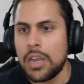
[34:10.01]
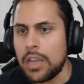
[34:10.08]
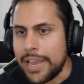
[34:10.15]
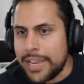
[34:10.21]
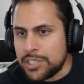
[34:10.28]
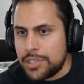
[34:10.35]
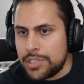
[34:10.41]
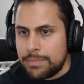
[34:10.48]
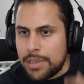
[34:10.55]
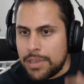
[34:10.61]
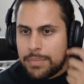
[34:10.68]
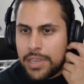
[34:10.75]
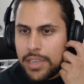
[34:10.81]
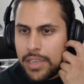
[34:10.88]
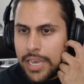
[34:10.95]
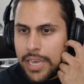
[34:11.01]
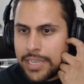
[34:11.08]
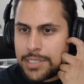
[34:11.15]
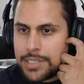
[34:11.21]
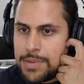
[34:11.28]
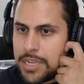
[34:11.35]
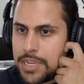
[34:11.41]
Actually, Pepe
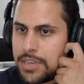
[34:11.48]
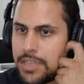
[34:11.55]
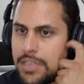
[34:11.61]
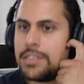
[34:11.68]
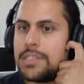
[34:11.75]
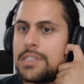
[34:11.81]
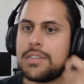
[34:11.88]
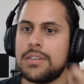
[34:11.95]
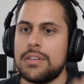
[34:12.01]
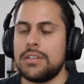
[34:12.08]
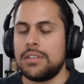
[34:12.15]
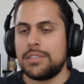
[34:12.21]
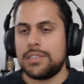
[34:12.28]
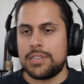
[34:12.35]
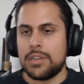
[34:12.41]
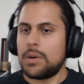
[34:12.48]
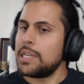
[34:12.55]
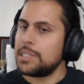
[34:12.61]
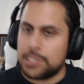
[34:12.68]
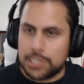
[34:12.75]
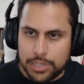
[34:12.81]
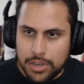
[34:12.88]
XPD still still
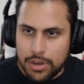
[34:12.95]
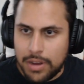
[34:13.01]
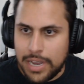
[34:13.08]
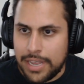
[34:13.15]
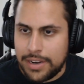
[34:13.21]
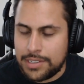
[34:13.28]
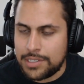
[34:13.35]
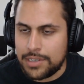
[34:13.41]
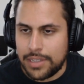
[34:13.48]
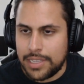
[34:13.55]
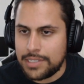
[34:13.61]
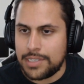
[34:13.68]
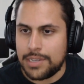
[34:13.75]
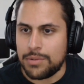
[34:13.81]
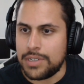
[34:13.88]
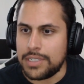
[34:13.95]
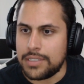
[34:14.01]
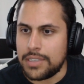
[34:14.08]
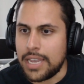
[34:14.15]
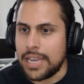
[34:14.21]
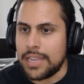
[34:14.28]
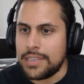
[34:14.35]
wants to go at it, so let's see what he's
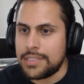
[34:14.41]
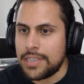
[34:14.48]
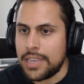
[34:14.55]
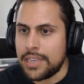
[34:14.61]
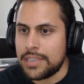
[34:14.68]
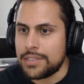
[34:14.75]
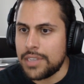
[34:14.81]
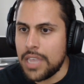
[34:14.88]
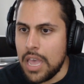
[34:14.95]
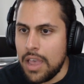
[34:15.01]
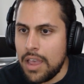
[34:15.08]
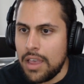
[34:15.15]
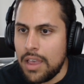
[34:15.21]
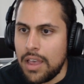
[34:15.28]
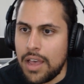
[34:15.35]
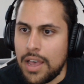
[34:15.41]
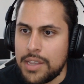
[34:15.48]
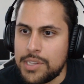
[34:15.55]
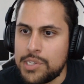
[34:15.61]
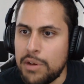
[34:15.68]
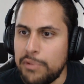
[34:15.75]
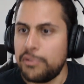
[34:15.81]
got. He says, uh,
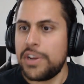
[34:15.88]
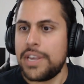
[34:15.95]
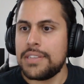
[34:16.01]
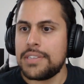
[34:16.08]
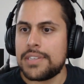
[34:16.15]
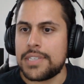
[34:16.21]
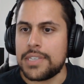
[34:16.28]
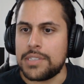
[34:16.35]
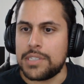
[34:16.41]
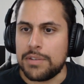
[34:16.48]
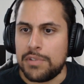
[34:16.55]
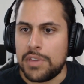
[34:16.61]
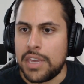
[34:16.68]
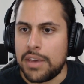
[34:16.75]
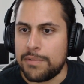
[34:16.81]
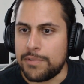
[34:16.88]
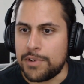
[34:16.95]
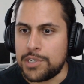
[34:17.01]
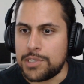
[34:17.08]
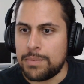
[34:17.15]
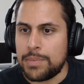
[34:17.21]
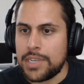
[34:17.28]
so for instance, if you get
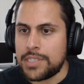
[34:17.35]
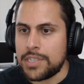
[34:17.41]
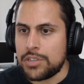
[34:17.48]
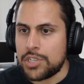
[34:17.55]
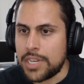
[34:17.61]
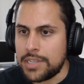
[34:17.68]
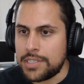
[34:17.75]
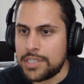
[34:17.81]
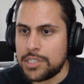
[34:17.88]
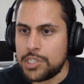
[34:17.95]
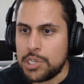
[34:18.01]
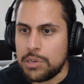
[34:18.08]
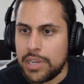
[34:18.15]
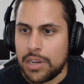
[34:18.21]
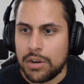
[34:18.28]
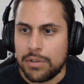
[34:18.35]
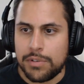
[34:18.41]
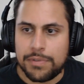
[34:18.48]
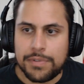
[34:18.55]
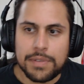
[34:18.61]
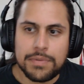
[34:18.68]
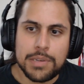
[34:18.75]
first place at Genesis, you get
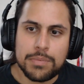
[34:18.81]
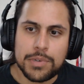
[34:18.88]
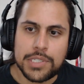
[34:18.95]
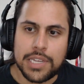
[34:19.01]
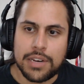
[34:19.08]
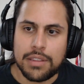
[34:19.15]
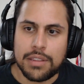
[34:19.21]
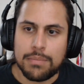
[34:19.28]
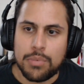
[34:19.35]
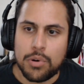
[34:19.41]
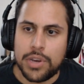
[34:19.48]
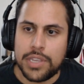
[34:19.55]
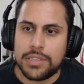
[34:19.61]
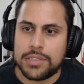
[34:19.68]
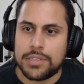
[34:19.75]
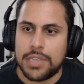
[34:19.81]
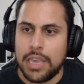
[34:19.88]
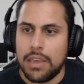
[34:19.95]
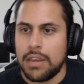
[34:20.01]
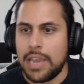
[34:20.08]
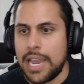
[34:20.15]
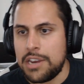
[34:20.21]
over 50% of the points.
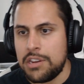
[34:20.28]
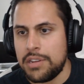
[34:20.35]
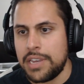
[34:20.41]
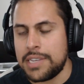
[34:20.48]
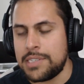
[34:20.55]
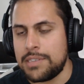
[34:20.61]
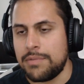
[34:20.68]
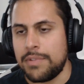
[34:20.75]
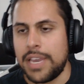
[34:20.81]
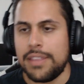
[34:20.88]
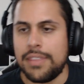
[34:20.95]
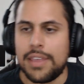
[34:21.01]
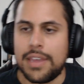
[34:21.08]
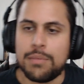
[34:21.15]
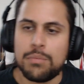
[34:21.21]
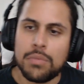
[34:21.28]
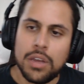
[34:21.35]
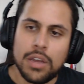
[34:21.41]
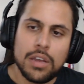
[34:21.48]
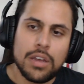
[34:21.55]
How do you guys divide them?